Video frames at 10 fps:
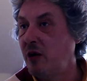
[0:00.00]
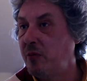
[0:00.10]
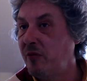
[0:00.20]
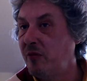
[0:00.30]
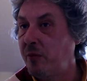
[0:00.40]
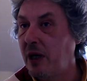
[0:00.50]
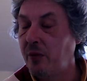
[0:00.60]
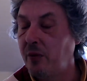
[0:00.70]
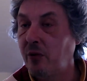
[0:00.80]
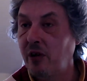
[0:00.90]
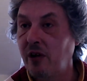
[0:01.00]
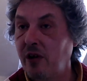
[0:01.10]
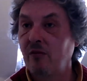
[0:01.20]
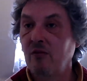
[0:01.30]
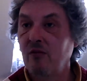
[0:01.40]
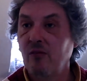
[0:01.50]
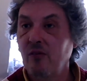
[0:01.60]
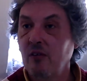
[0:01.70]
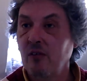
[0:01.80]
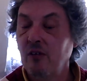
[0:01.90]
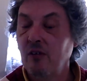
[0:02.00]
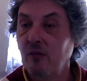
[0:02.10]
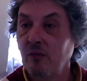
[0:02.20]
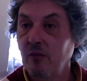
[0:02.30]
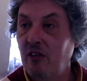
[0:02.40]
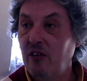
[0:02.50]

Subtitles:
It's always nice to meet new people.